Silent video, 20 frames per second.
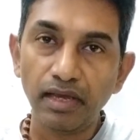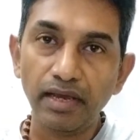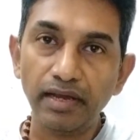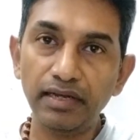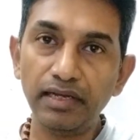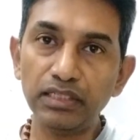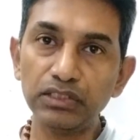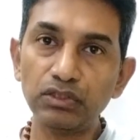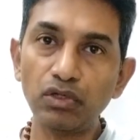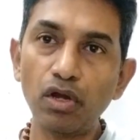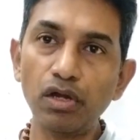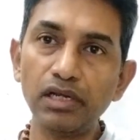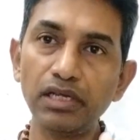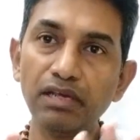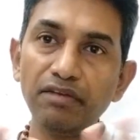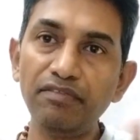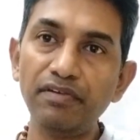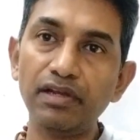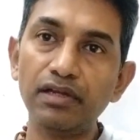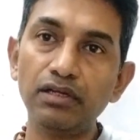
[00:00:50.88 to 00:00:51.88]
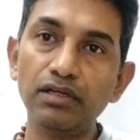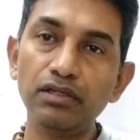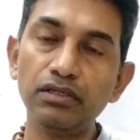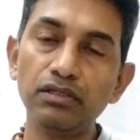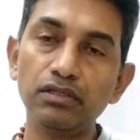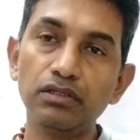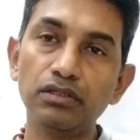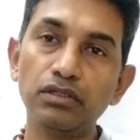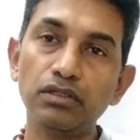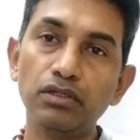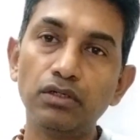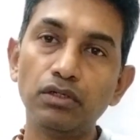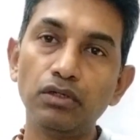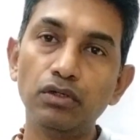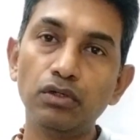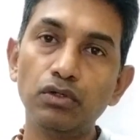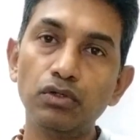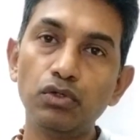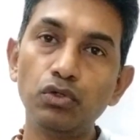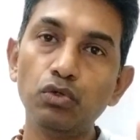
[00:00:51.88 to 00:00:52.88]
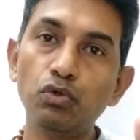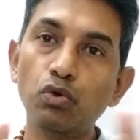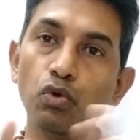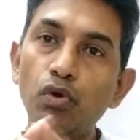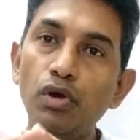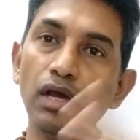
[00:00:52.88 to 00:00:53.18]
It is not given to go